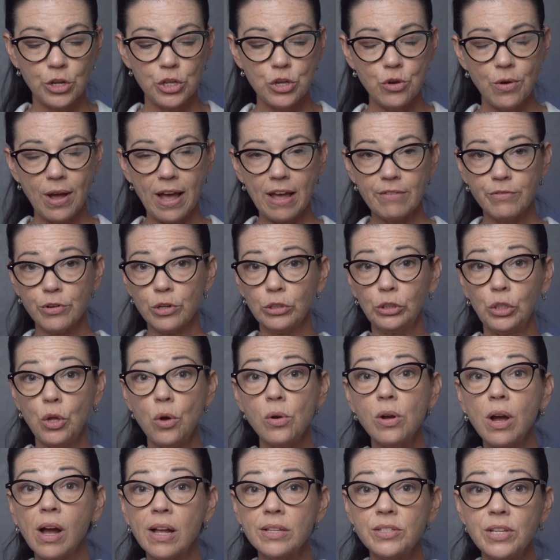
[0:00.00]
You have your
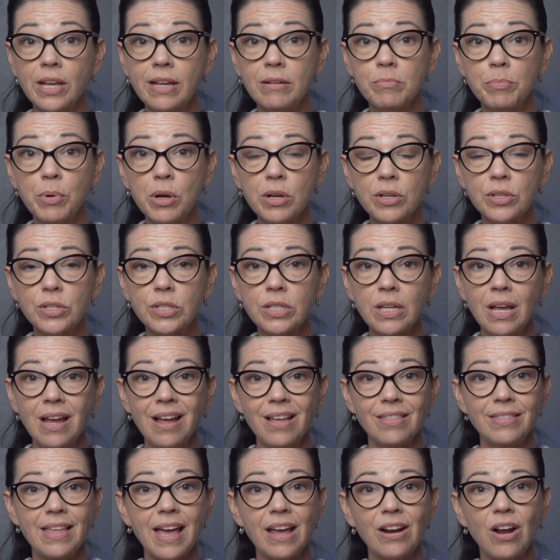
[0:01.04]
low content books
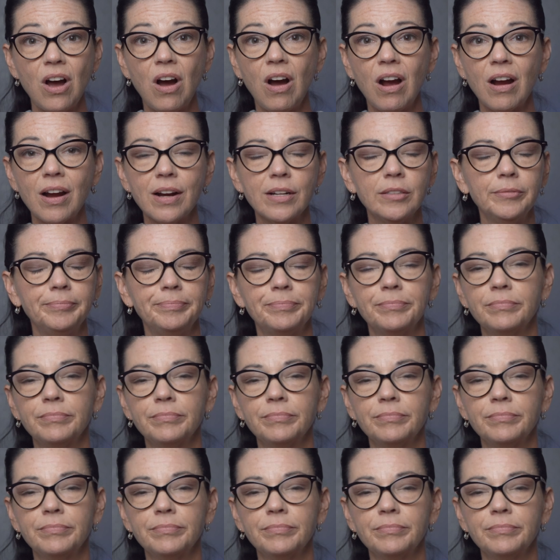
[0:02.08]
that are